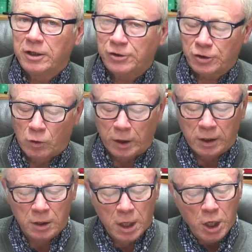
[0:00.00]
a
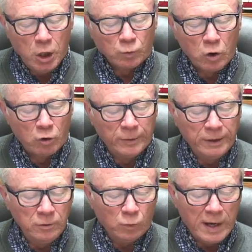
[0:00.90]
historian
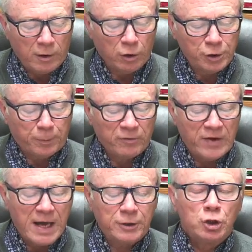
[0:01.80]
Roman records
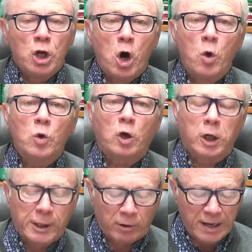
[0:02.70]
provide no
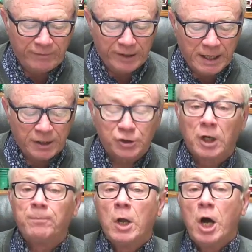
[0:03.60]
clear evidence
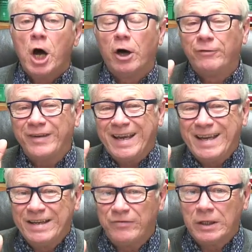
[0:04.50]
of
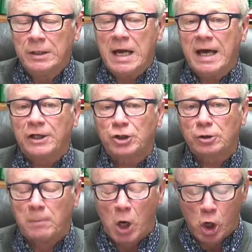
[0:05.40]
even a
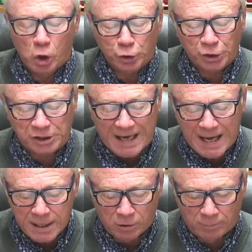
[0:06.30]
small
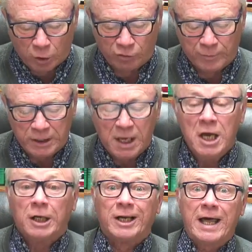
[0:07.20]
scale movement,
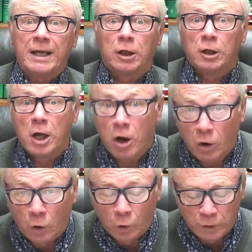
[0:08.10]
let
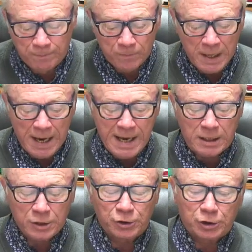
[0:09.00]
alone a
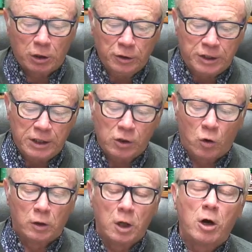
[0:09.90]
concerted
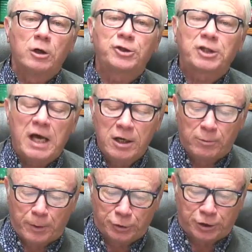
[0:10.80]
or large
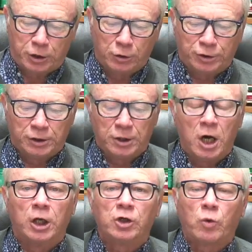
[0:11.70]
scale persecution,
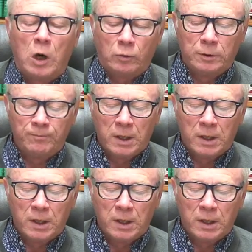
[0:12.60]
unquote.